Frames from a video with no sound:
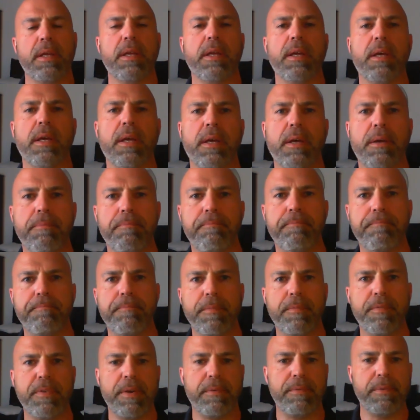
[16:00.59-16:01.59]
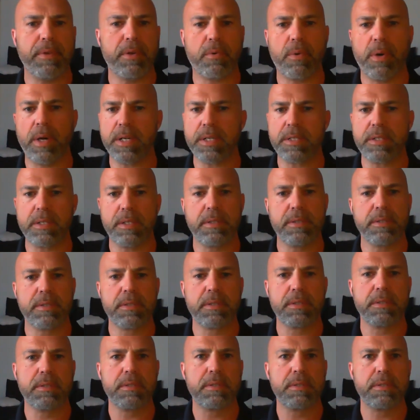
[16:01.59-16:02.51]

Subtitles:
If you have any questions